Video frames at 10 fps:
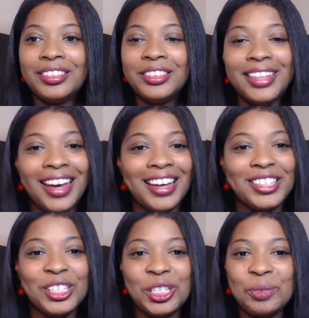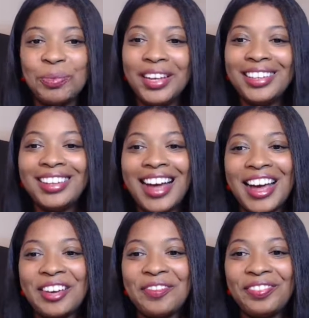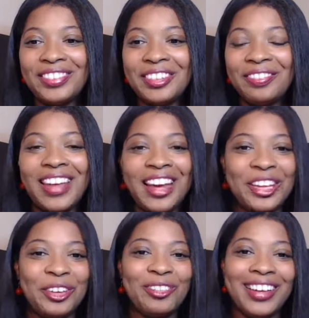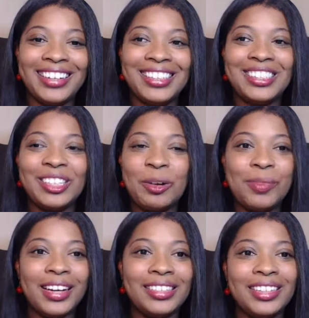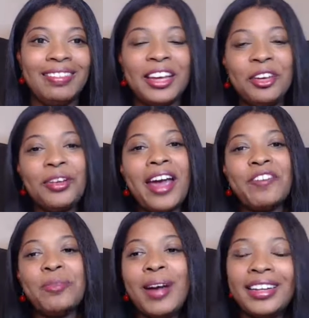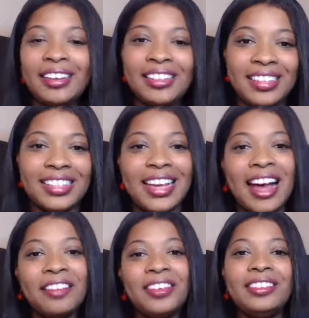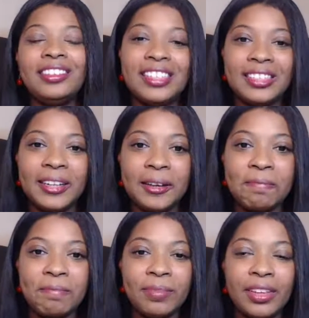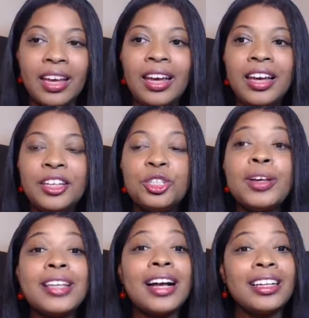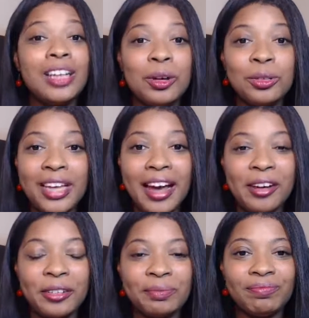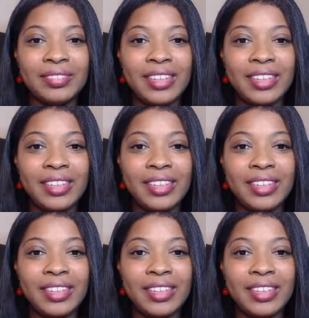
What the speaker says: Yes, speak life. So thank you, ladies, so much. And thank you to everybody else that's out there listening. So as I close out,